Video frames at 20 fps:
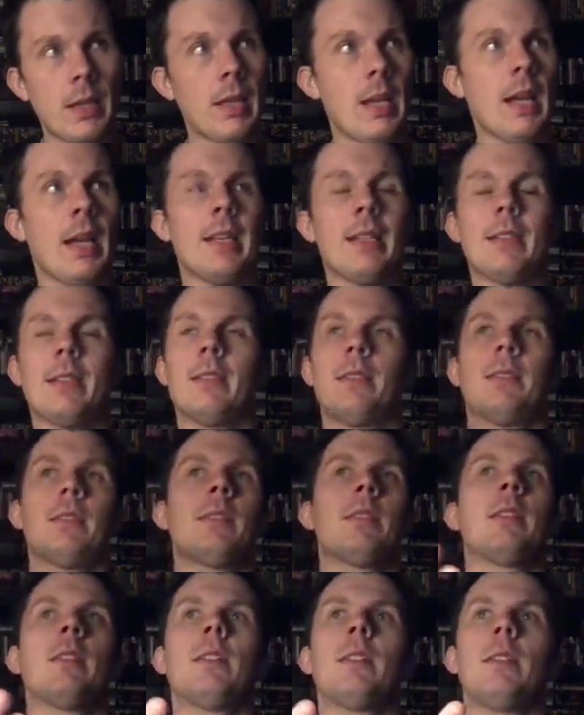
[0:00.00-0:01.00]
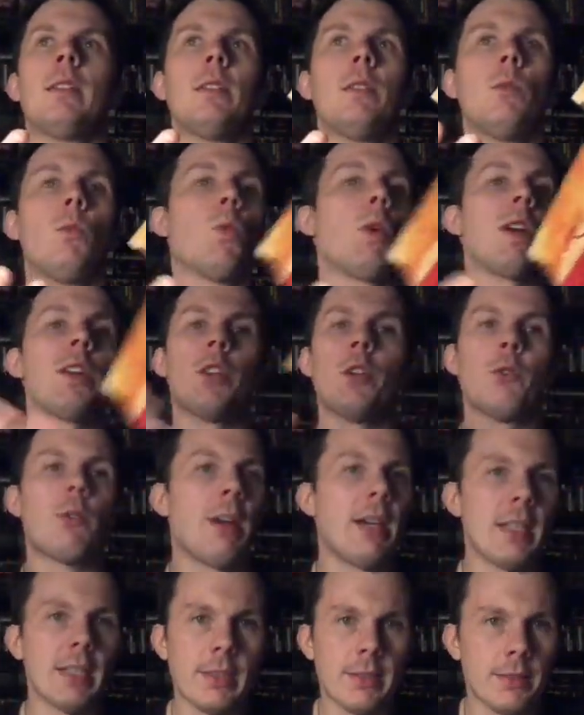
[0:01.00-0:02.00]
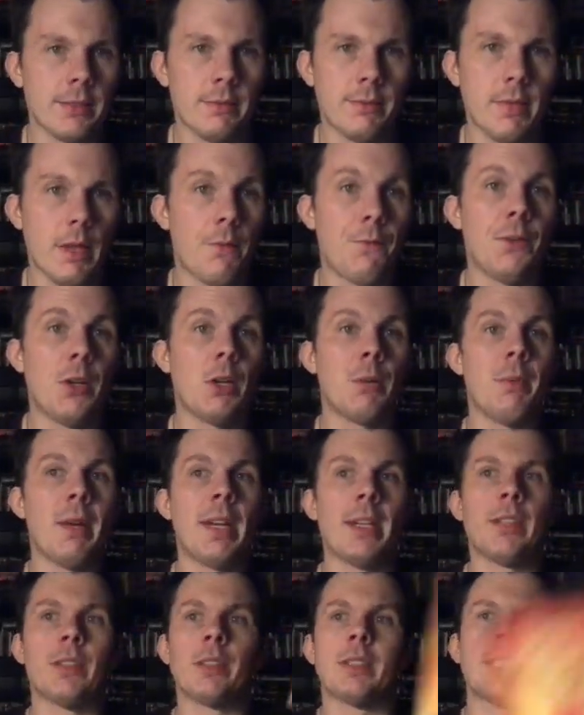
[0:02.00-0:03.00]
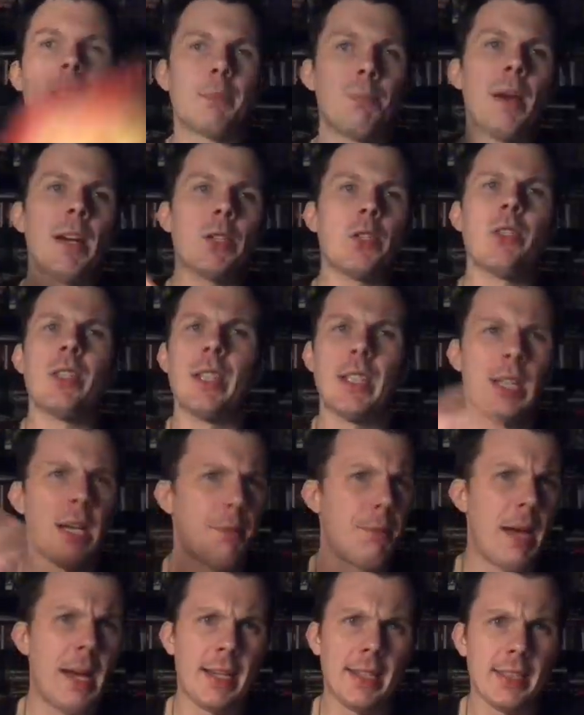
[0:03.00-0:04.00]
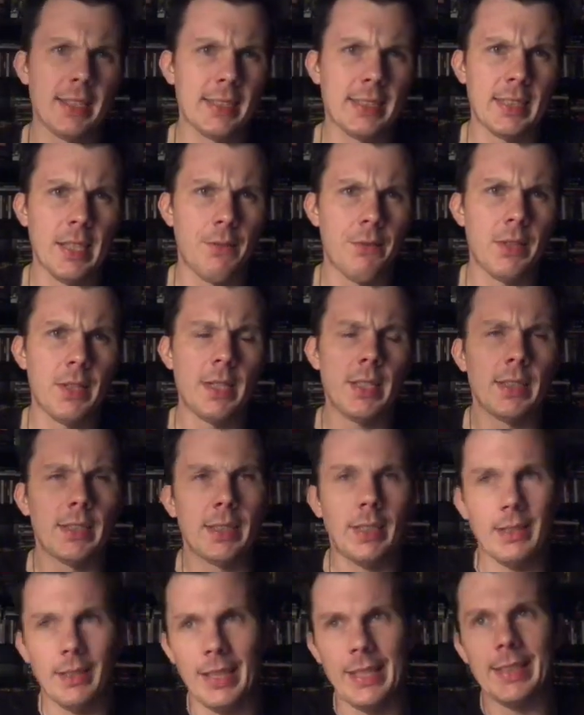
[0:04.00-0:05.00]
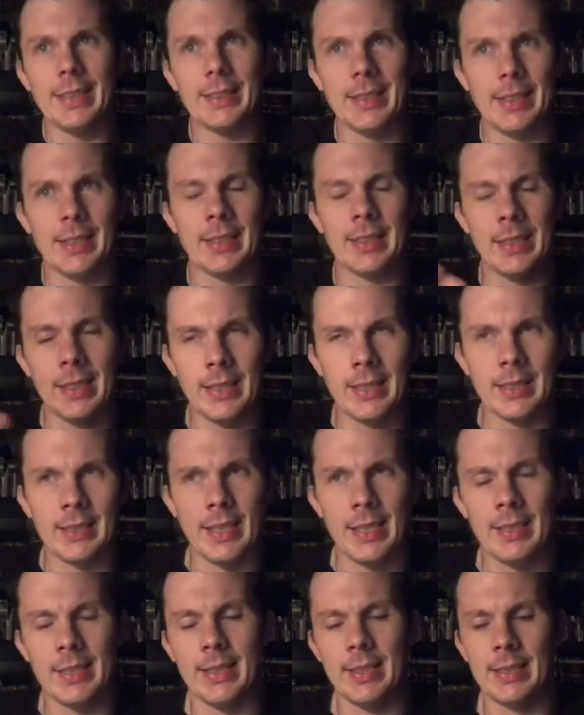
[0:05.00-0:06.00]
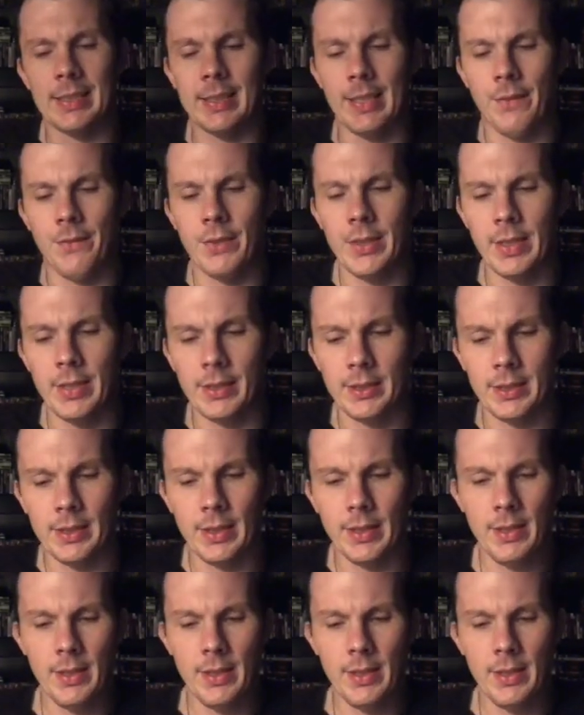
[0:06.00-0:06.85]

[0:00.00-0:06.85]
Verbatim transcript: I, one of the greatest filmmakers, especially to come out of the 70s, late 60s into the 70s.